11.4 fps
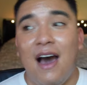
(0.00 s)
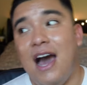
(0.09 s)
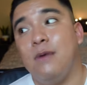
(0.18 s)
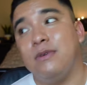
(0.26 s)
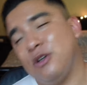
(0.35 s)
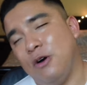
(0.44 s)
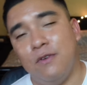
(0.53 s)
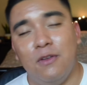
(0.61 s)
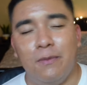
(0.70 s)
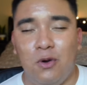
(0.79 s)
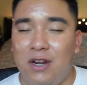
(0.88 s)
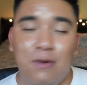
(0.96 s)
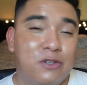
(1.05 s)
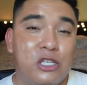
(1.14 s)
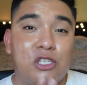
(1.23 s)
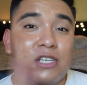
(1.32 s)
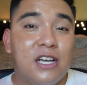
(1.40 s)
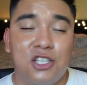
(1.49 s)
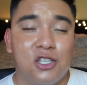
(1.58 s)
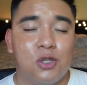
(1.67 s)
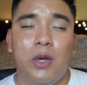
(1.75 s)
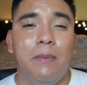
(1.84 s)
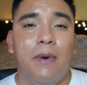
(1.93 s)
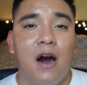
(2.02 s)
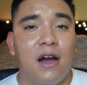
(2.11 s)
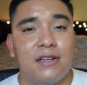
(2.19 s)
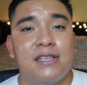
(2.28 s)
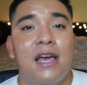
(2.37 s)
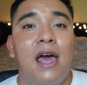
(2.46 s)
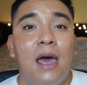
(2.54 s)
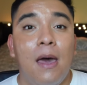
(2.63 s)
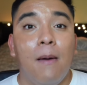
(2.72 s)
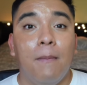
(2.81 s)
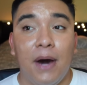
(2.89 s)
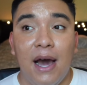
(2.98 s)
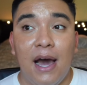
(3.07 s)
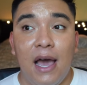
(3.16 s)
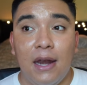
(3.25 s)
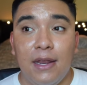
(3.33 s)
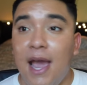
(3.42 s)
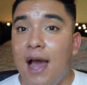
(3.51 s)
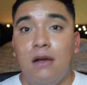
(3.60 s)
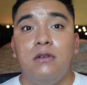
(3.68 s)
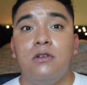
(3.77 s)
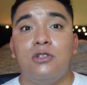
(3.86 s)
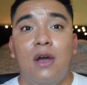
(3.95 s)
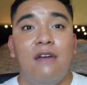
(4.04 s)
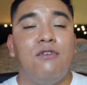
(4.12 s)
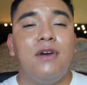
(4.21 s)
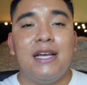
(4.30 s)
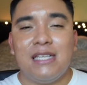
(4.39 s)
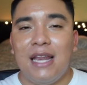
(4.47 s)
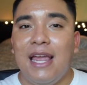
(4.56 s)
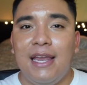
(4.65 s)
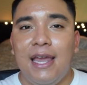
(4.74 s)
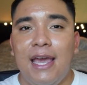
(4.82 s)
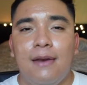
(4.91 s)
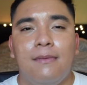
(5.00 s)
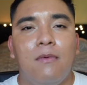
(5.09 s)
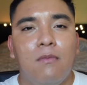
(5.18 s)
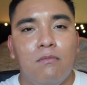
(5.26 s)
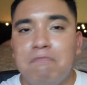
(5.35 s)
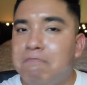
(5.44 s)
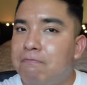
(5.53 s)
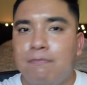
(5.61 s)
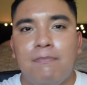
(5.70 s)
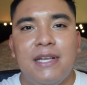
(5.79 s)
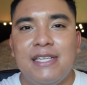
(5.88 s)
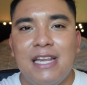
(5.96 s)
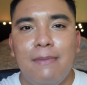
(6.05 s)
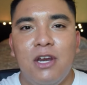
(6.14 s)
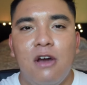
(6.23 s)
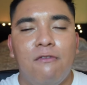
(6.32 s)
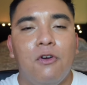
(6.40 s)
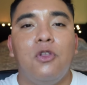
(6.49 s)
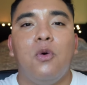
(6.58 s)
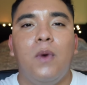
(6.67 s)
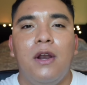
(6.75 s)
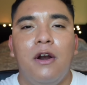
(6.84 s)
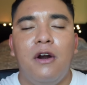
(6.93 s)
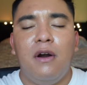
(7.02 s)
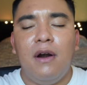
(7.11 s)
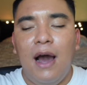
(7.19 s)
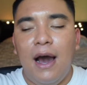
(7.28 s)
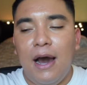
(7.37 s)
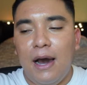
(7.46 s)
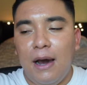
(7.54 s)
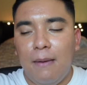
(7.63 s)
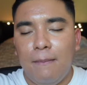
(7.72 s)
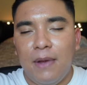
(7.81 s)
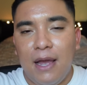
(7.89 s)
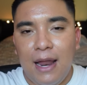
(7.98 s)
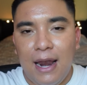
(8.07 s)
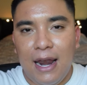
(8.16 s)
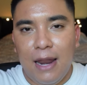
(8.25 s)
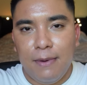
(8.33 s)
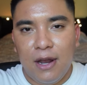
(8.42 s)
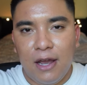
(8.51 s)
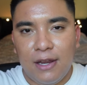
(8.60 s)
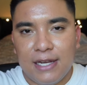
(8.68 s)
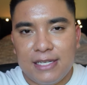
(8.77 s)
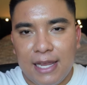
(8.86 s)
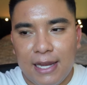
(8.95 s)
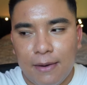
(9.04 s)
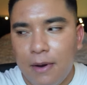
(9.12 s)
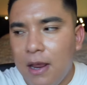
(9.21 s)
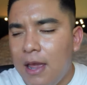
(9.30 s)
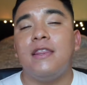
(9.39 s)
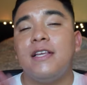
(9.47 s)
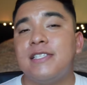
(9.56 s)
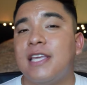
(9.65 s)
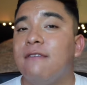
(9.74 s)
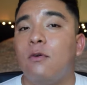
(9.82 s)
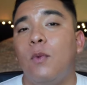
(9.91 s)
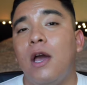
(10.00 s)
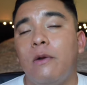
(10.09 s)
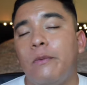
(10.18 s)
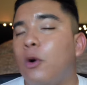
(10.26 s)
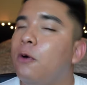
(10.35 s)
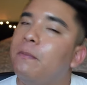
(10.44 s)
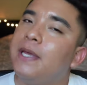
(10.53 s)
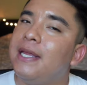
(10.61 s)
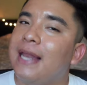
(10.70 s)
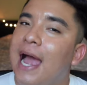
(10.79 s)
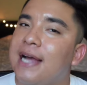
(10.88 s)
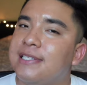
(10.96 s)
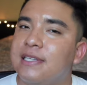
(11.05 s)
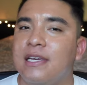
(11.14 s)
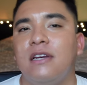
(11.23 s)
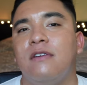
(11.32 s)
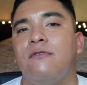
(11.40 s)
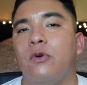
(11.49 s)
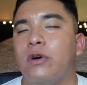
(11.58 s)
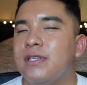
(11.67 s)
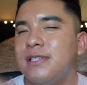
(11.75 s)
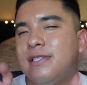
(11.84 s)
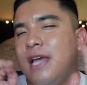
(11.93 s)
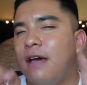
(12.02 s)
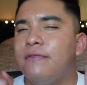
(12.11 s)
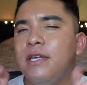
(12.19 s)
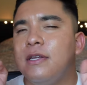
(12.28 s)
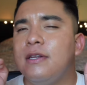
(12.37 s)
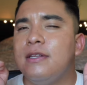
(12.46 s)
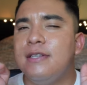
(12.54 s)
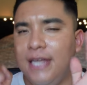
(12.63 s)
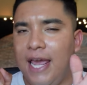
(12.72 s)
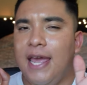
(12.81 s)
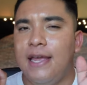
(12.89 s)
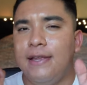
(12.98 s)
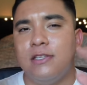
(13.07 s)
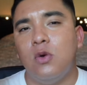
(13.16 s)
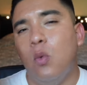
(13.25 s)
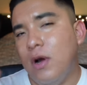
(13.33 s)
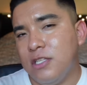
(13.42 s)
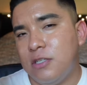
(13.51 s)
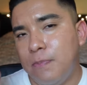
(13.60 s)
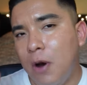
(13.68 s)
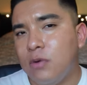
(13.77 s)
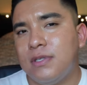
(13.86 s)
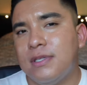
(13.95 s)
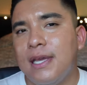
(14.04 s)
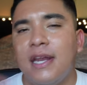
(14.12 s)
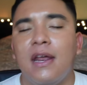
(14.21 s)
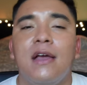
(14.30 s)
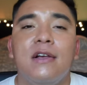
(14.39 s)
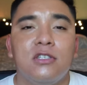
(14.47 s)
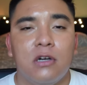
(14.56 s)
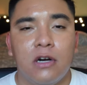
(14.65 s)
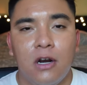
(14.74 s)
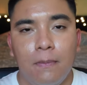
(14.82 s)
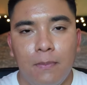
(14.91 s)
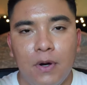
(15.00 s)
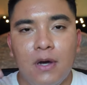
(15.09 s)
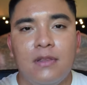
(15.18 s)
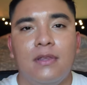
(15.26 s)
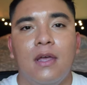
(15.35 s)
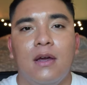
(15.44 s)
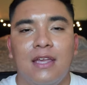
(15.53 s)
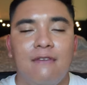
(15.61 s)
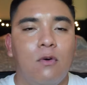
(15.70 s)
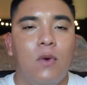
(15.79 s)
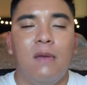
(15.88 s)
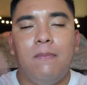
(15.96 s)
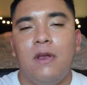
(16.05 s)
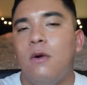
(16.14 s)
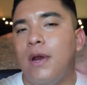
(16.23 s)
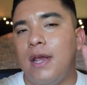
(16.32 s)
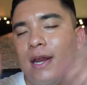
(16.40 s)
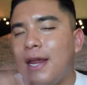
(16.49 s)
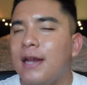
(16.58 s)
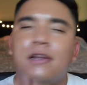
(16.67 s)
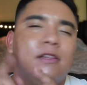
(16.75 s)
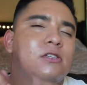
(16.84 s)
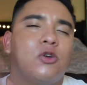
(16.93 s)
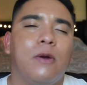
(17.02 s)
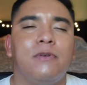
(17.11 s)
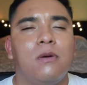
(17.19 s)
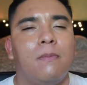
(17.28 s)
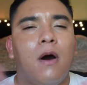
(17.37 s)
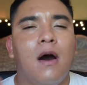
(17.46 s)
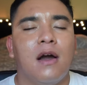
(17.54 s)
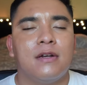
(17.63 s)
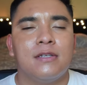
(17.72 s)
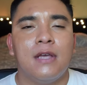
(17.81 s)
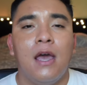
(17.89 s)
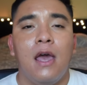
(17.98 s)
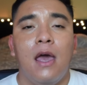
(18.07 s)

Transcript: I was over the moon. It was such a sweet box. But yeah, so if you guys like it, please let me know. If you're the winner, um, let me know how you guys like it. This giveaway will be lasting for seven days once posted. So I'm gonna put the giveaway period in the description box.